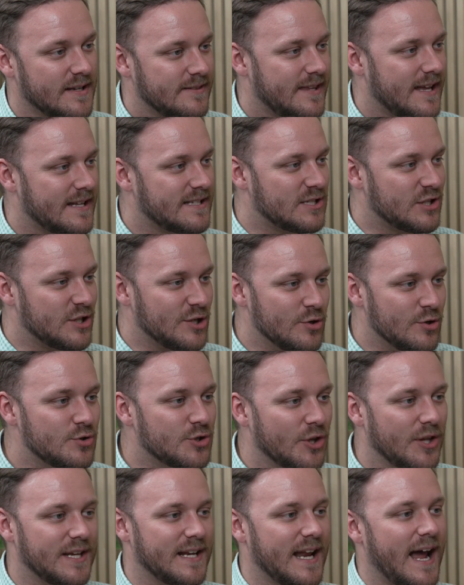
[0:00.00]
that's
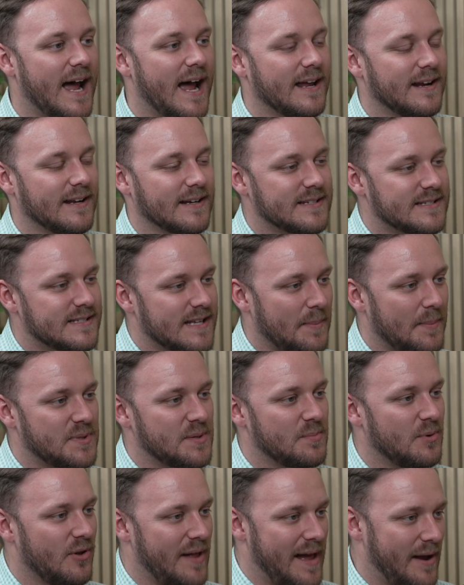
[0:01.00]
usually not an
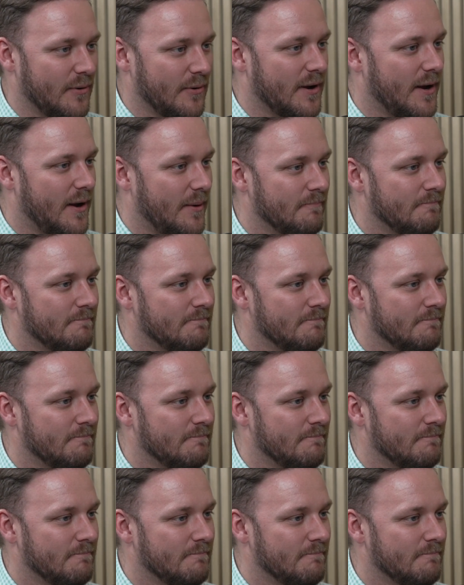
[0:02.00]
acceptable outcome